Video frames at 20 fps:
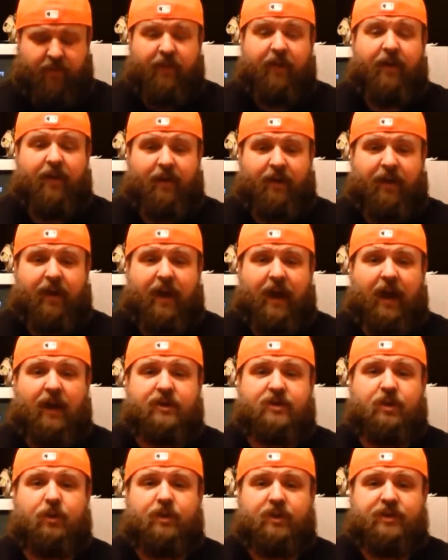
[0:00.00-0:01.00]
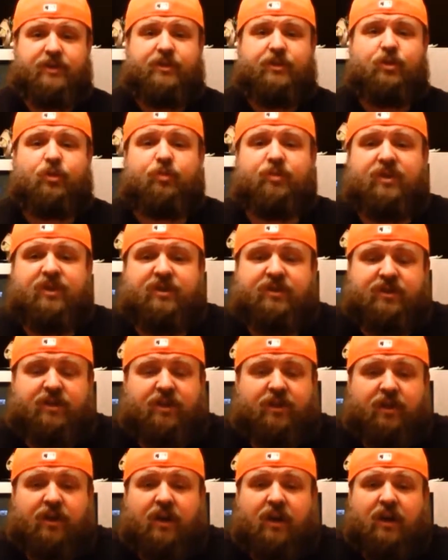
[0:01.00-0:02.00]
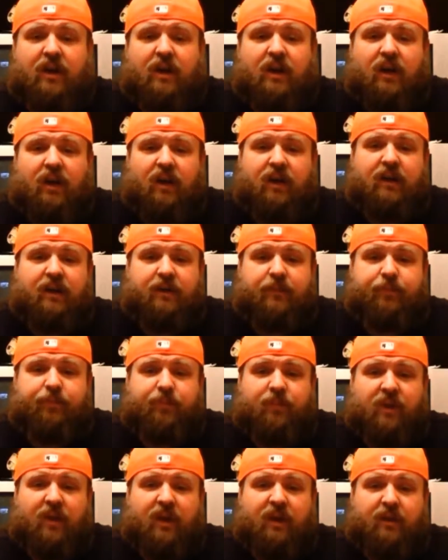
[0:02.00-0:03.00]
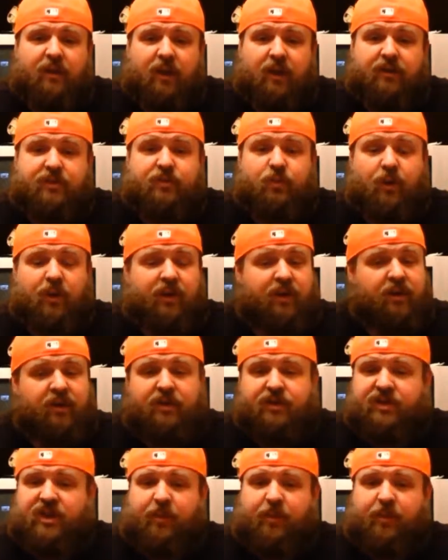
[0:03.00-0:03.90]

Yeah, at TonyTubesZer on Twitter.